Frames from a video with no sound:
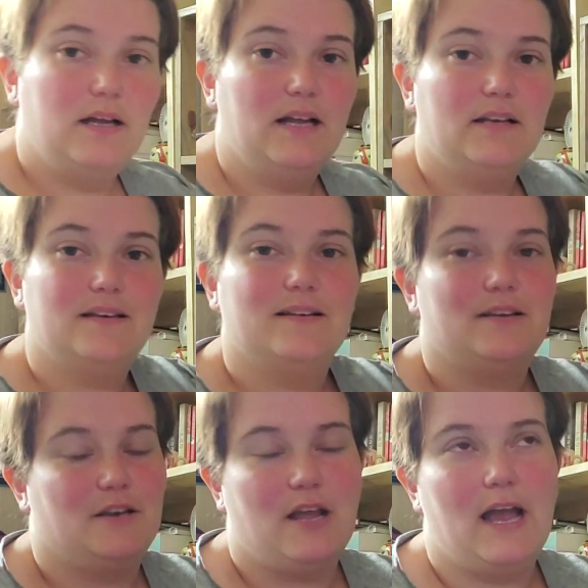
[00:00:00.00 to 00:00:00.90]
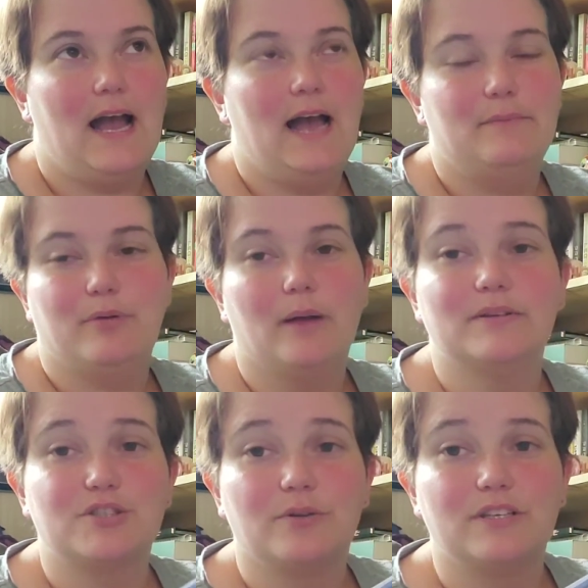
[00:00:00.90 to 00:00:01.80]
And I
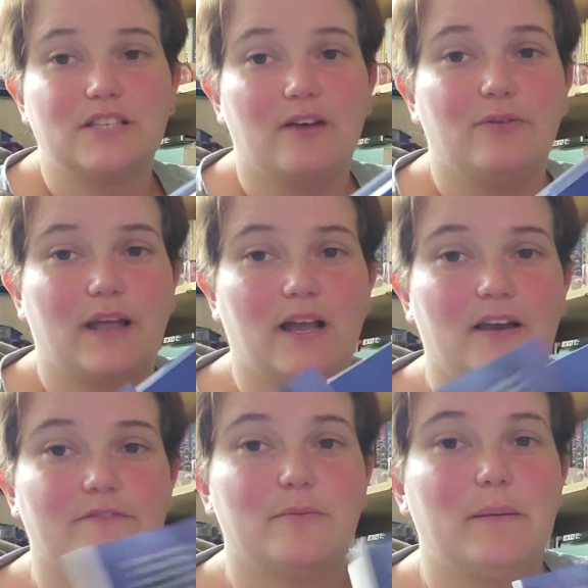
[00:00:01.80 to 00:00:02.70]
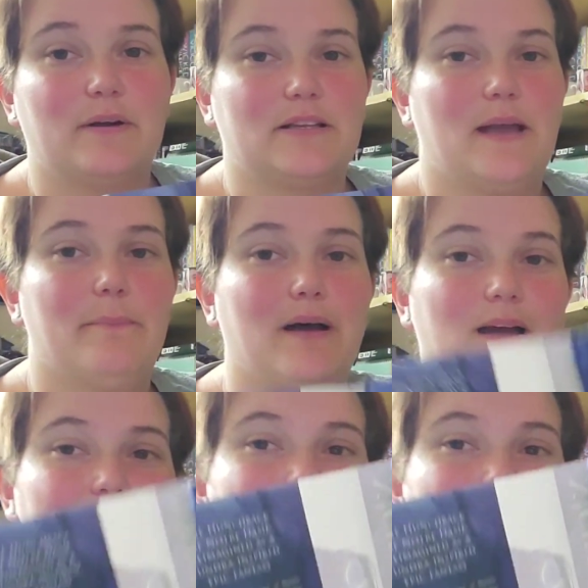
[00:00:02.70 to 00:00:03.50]
probably showed this off when I got it for my birthday, but